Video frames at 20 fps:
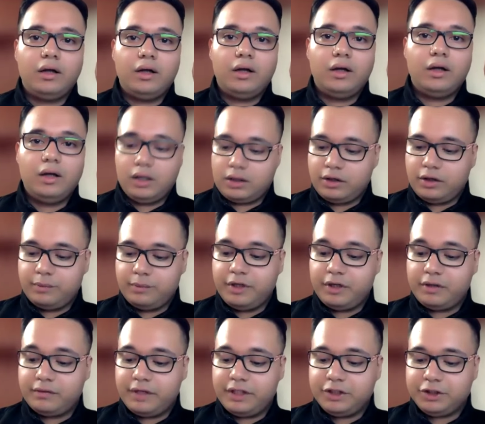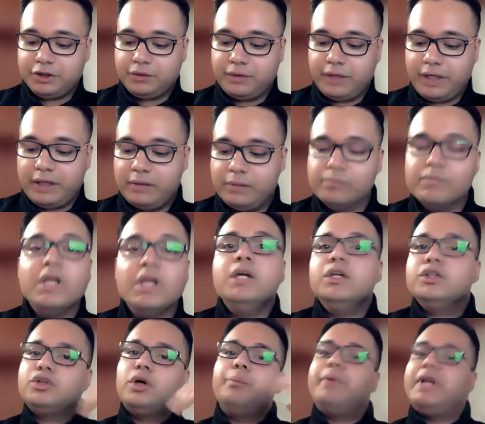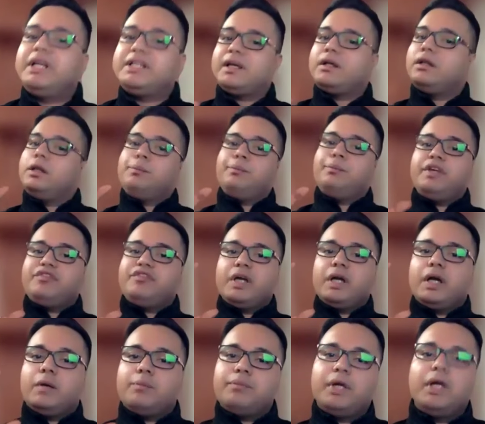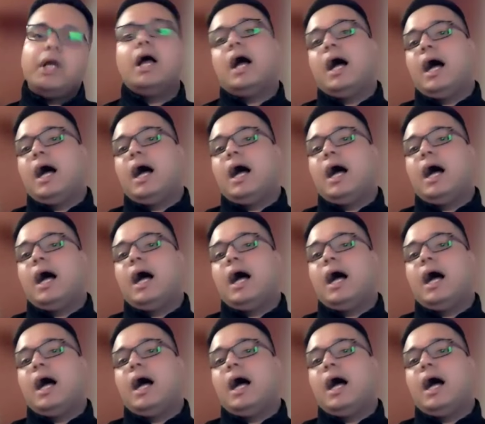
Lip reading: a permeable ratio, right? So I'm basically beefing up